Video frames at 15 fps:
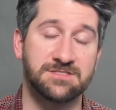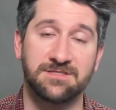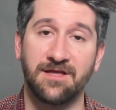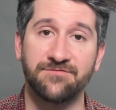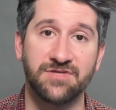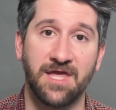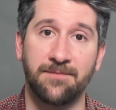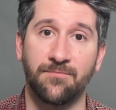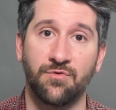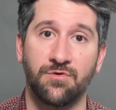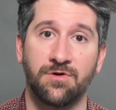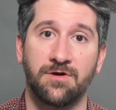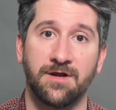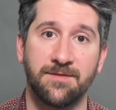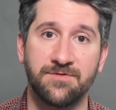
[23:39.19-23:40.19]
love to get
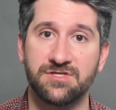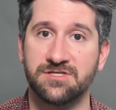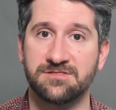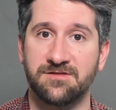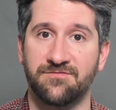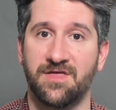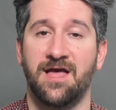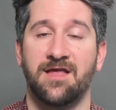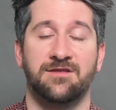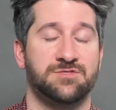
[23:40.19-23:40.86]
more images of that.